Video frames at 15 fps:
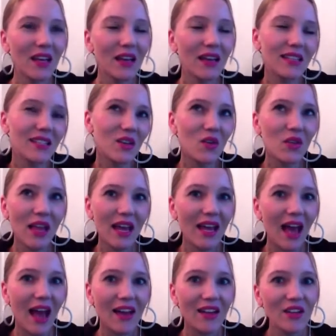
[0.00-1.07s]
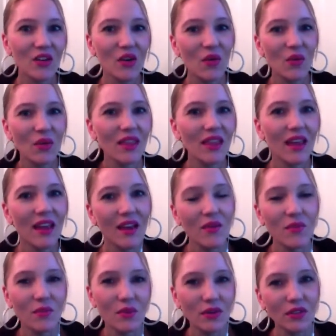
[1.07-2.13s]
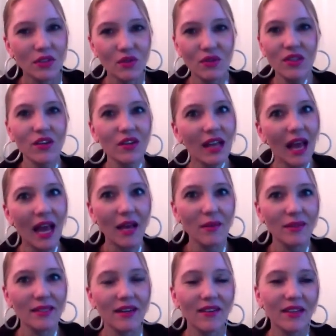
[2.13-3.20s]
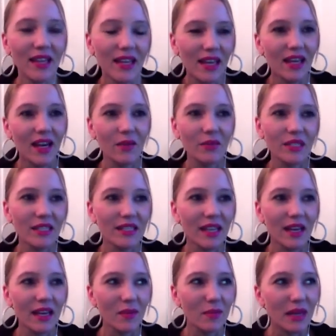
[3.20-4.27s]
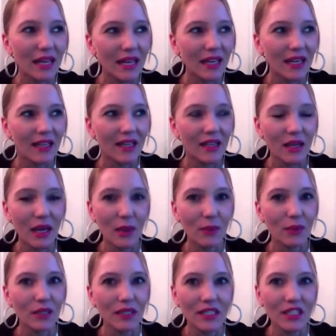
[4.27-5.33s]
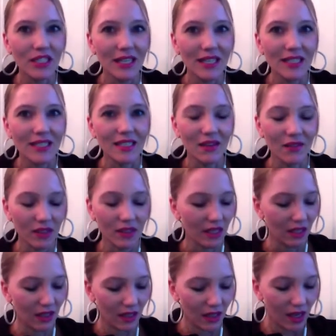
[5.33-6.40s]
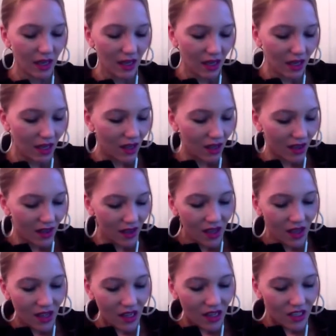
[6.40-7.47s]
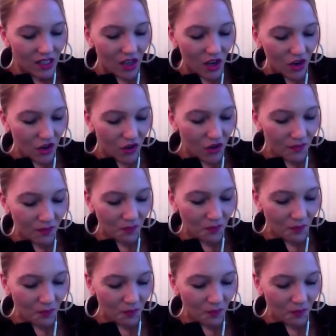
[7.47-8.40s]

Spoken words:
so like when they were doing their games and everything, and I'm just like, man, it really changes everything. So